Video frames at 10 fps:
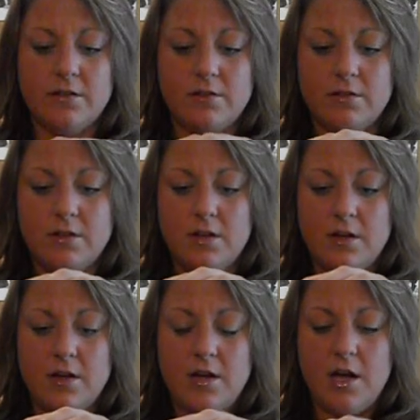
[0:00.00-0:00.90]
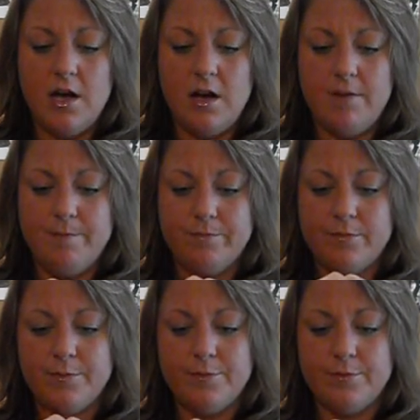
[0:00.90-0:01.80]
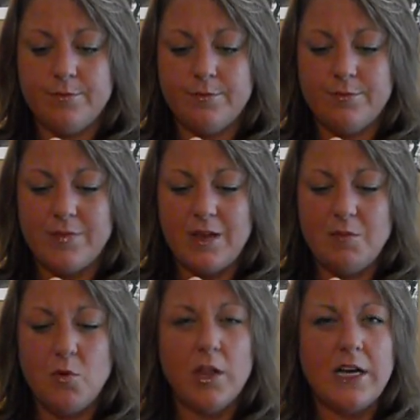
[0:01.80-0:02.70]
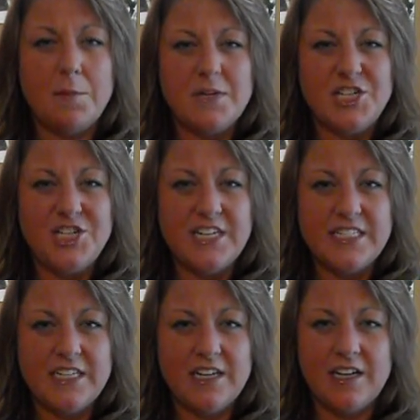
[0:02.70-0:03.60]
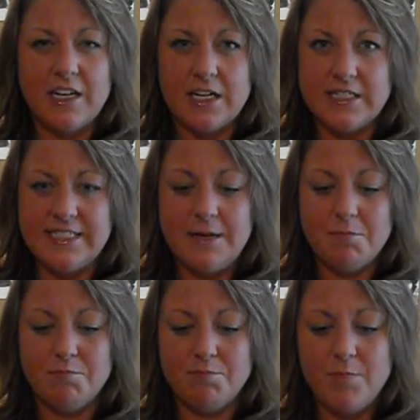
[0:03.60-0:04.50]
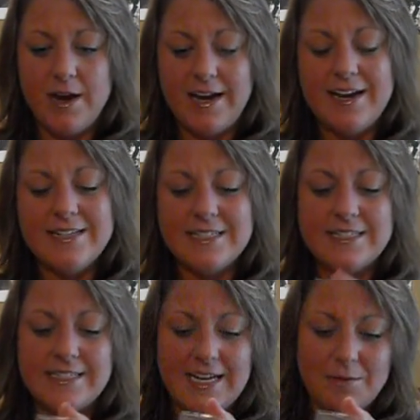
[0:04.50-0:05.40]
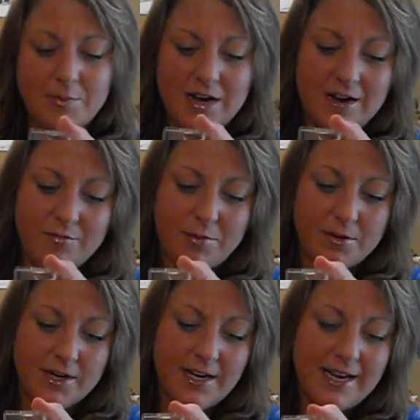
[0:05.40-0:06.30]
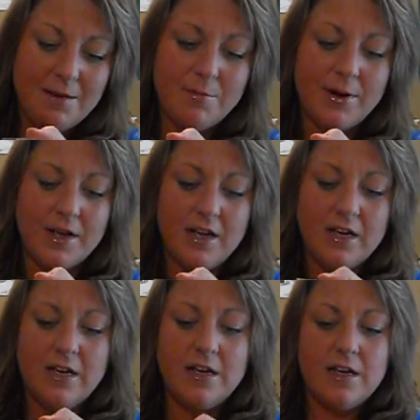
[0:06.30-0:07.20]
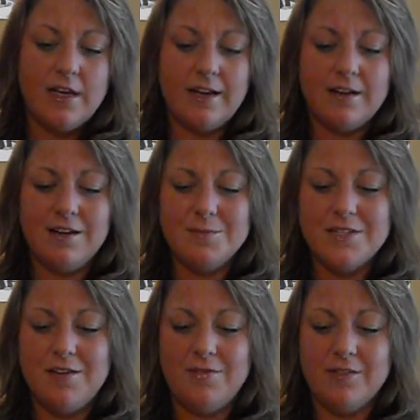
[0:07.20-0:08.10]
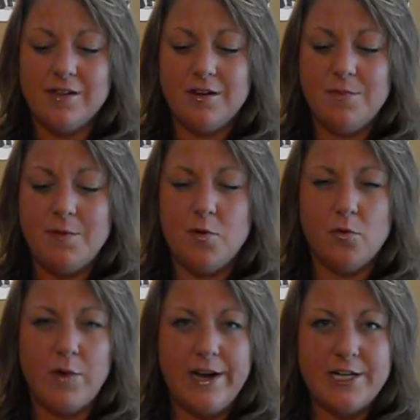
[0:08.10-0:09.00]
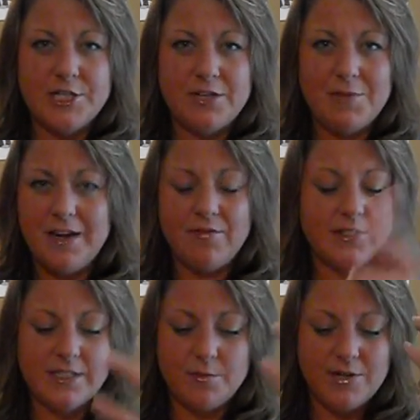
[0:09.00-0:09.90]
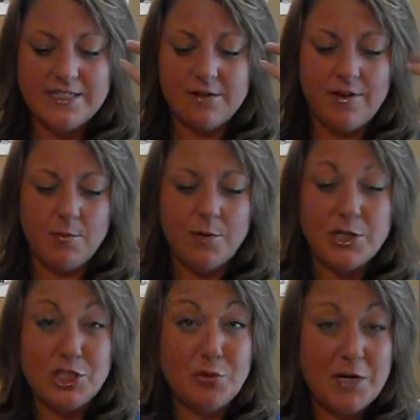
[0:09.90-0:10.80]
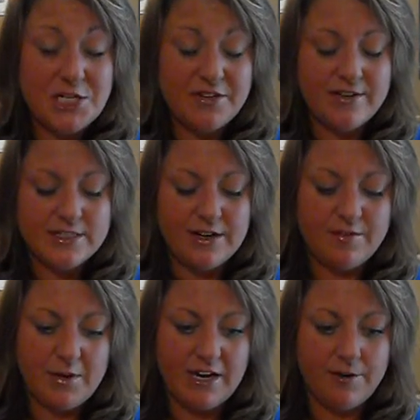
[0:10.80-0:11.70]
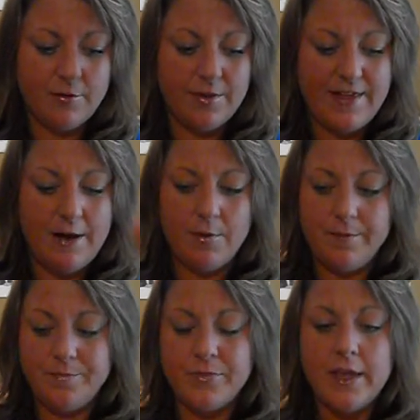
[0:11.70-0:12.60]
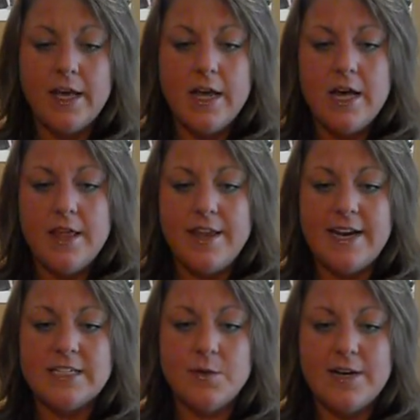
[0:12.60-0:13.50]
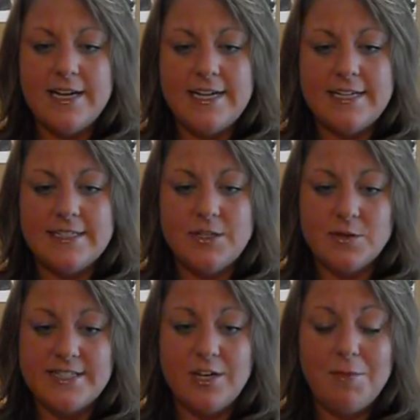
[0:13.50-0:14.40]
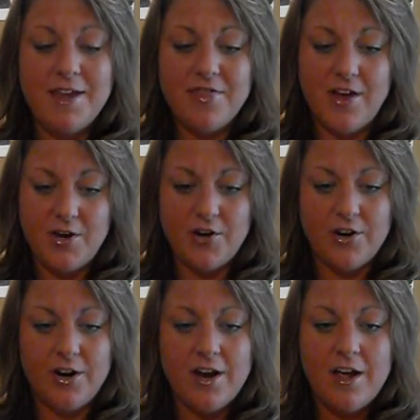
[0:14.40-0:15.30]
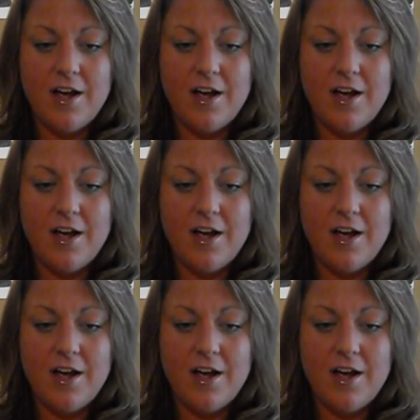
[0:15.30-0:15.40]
little um, more like a magenta and like a deep, uh, it is a deep kind of burgundy, but it comes off a little bit more reddish on me for some reason if I put too much of it, so I have to be careful with that one. The next one is Don't Steal My Thunder.